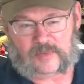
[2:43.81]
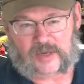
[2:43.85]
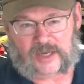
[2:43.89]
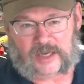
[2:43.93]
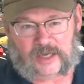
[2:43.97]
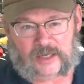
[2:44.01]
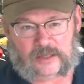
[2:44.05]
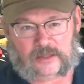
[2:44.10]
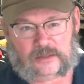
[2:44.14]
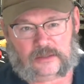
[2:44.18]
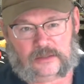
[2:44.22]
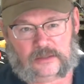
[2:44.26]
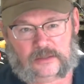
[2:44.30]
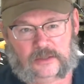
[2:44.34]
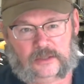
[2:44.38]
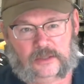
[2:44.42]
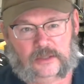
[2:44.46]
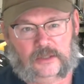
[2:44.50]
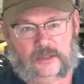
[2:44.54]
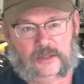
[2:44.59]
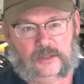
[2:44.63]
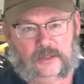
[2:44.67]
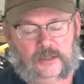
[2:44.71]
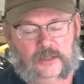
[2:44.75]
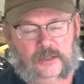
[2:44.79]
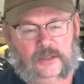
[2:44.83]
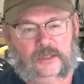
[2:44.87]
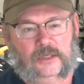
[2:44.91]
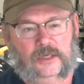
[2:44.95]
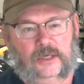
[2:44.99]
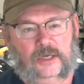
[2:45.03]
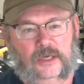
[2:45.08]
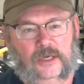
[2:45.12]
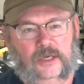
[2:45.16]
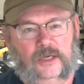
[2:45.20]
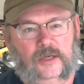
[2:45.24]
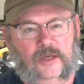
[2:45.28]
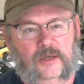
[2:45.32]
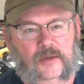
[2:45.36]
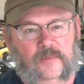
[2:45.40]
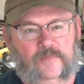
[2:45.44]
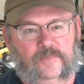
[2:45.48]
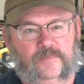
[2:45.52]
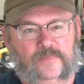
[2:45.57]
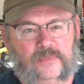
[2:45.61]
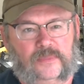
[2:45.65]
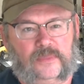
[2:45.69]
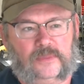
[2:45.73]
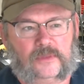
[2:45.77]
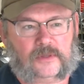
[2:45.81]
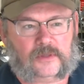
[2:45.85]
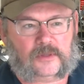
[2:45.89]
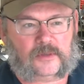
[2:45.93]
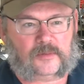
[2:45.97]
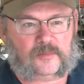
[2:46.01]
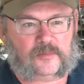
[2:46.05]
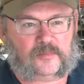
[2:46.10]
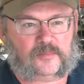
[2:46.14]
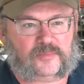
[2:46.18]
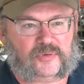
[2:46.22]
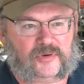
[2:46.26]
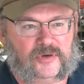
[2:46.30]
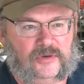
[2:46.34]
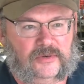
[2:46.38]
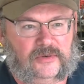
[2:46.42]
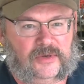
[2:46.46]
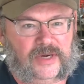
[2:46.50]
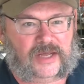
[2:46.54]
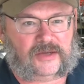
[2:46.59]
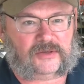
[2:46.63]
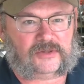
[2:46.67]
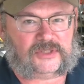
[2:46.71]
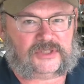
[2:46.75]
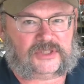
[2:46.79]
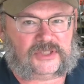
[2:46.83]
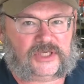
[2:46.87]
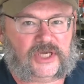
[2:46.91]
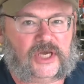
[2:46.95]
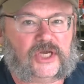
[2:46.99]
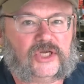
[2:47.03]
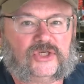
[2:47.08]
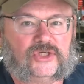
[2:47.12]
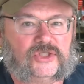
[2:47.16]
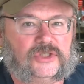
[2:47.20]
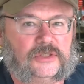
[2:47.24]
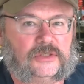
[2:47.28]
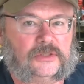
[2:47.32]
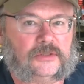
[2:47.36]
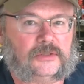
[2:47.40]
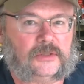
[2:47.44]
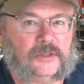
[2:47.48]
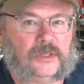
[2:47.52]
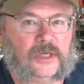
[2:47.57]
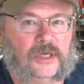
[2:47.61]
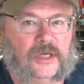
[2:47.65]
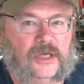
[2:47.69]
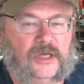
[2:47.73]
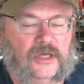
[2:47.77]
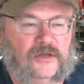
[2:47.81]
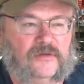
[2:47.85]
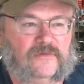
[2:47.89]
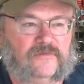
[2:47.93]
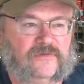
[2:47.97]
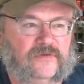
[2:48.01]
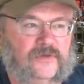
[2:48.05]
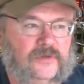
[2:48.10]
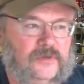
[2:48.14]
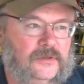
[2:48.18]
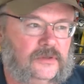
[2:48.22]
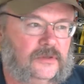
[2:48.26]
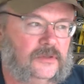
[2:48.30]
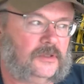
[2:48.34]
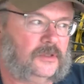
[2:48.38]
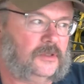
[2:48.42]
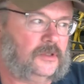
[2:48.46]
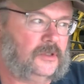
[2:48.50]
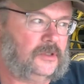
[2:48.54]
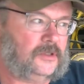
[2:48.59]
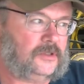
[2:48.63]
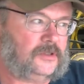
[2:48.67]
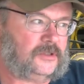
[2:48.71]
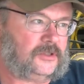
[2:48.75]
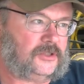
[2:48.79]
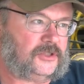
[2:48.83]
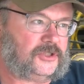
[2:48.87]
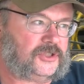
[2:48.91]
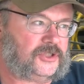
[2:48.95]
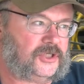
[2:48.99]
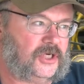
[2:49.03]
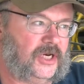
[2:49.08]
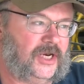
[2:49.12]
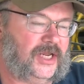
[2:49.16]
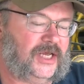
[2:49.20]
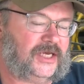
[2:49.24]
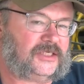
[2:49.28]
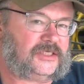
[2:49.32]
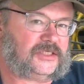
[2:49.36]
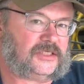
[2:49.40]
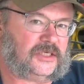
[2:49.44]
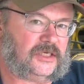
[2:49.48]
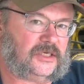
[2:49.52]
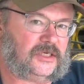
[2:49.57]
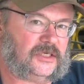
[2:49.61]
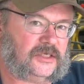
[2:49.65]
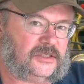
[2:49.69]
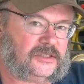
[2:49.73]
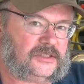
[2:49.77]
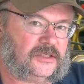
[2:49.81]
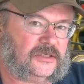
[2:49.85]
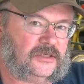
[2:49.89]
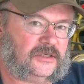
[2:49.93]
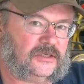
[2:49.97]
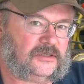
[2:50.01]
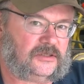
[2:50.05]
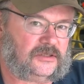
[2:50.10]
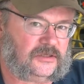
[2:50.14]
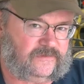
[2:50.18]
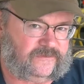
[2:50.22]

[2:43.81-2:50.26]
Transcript: My um, pronunciation of the Shinessa is a little